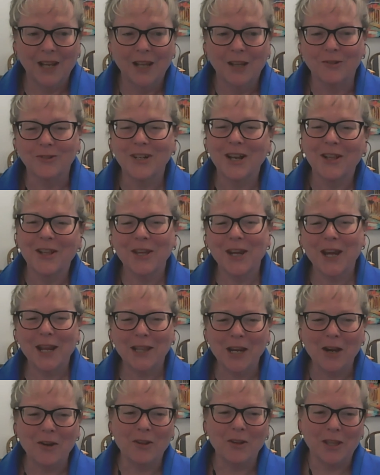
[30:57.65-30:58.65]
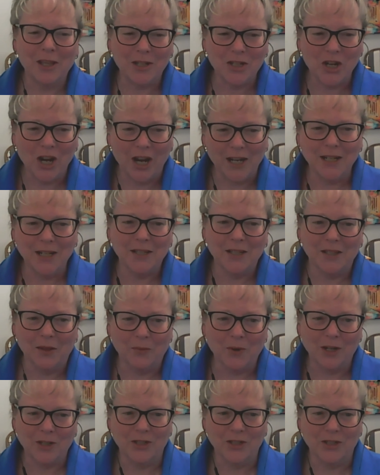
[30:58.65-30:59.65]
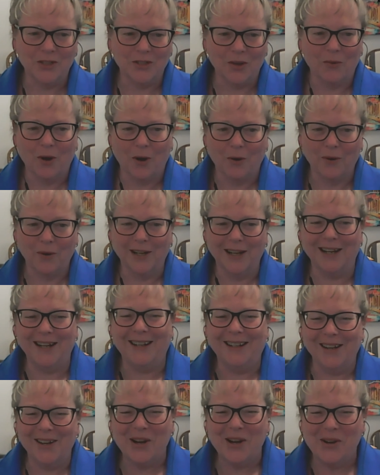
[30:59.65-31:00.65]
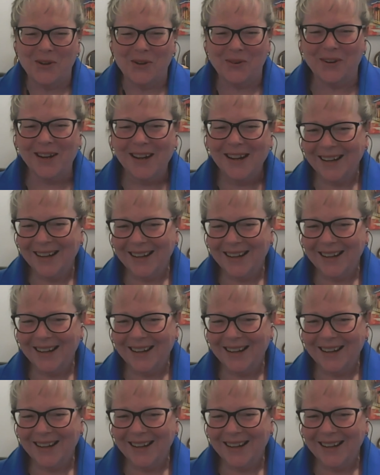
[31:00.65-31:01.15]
There's nothing in there that the Chinese and the Russians don't already know.